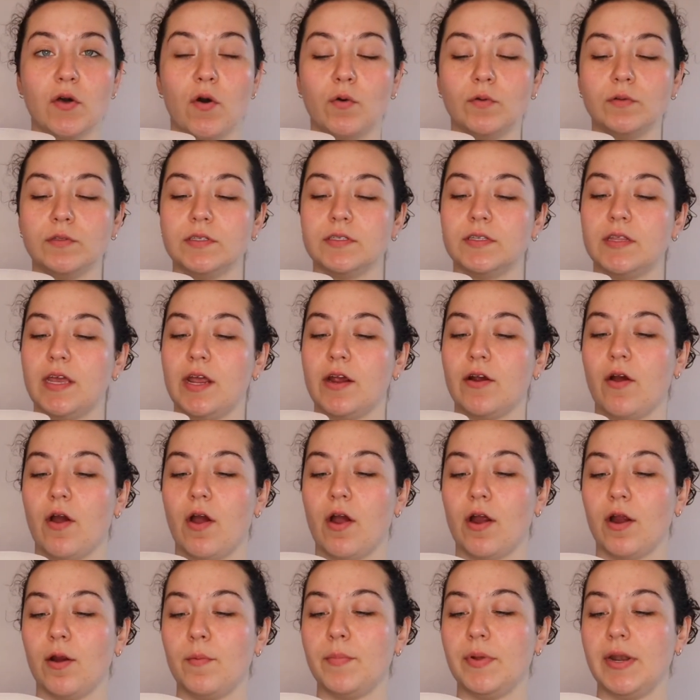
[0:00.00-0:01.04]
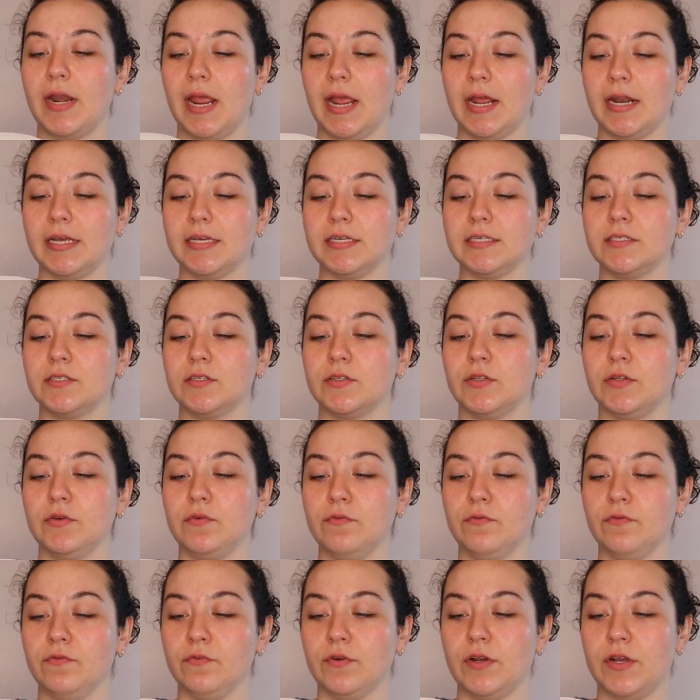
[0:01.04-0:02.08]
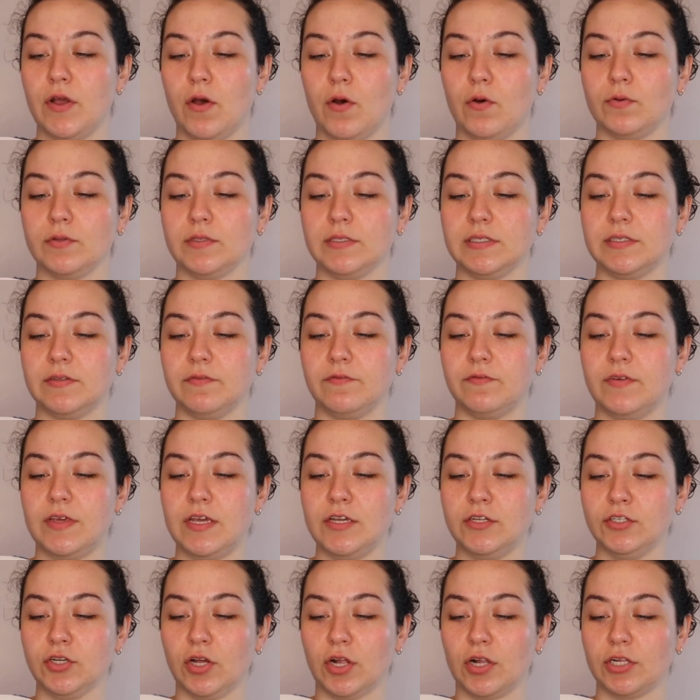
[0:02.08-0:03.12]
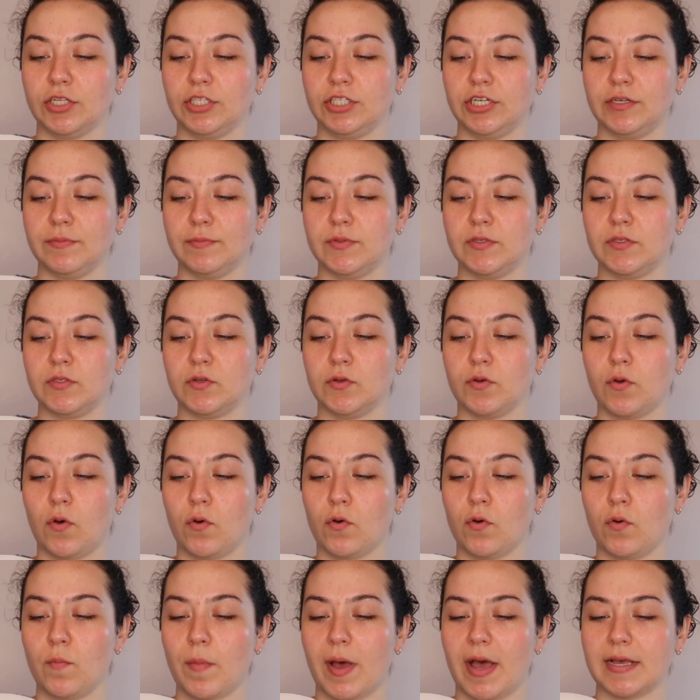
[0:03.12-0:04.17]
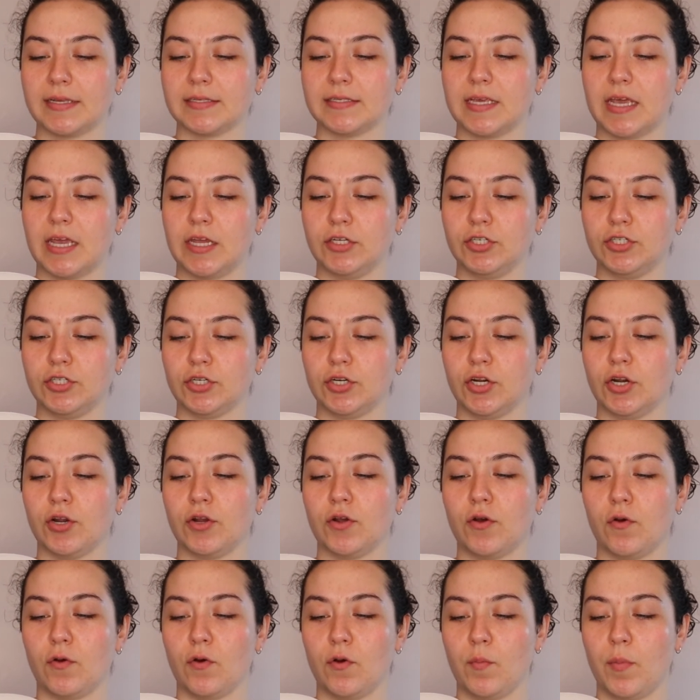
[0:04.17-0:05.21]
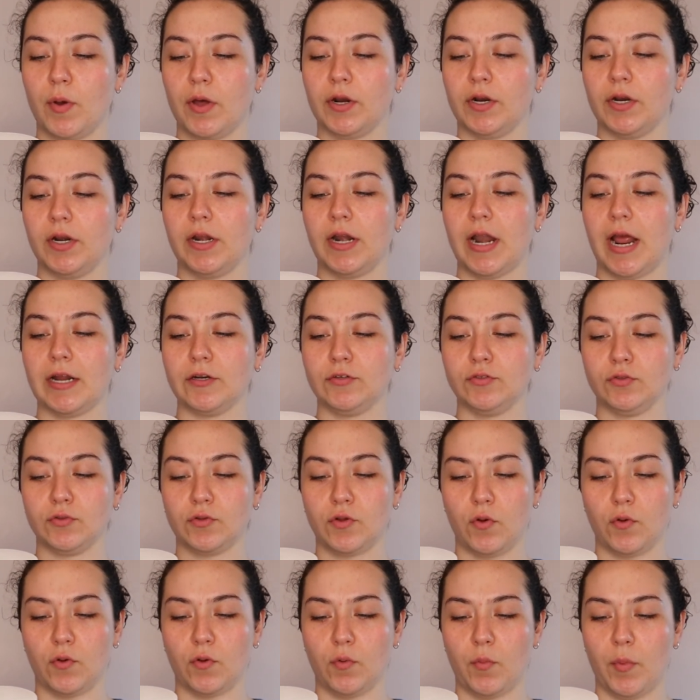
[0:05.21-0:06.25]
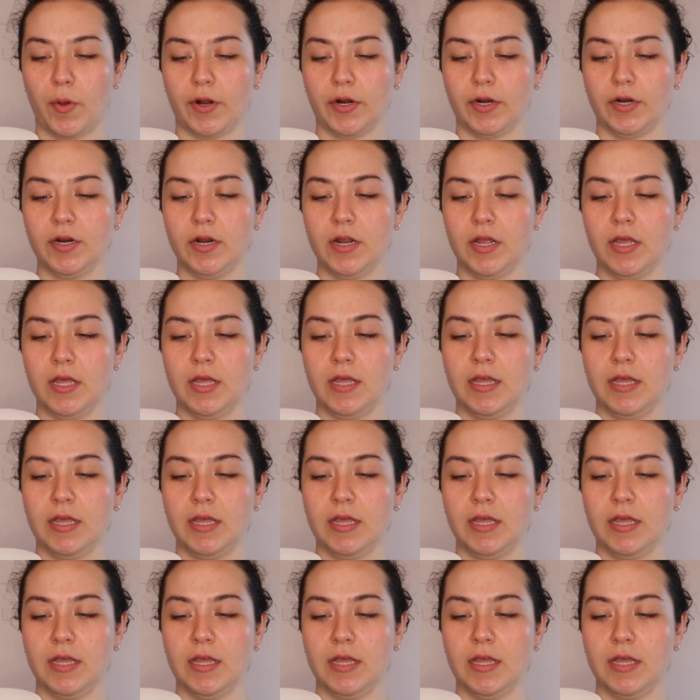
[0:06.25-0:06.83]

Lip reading: oats there are bananas, gluten-free oats, vegan chocolate chips, cocoa mass, cane sugar, cocoa butter, natural cocoa butter.